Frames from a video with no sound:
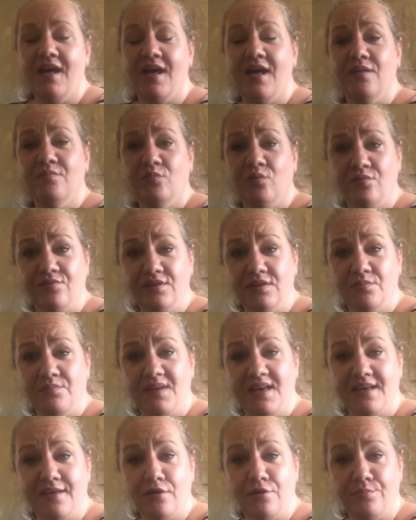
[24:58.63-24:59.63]
over your
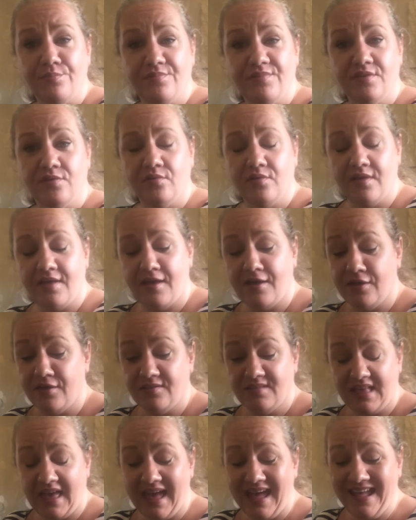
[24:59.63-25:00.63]
makeup. So
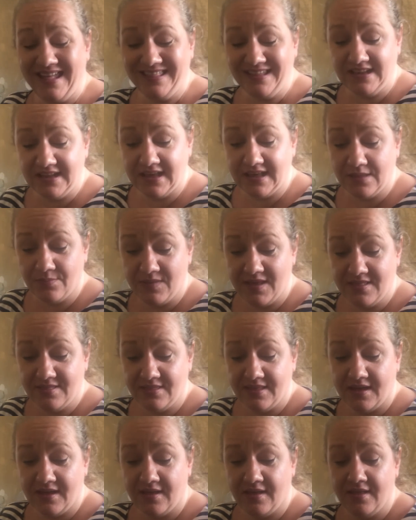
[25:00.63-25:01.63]
I'd highly recommend
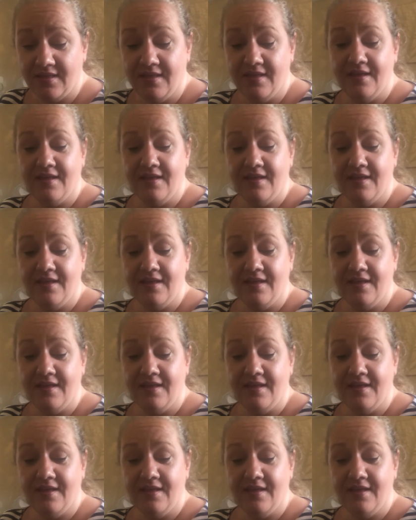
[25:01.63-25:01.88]
that.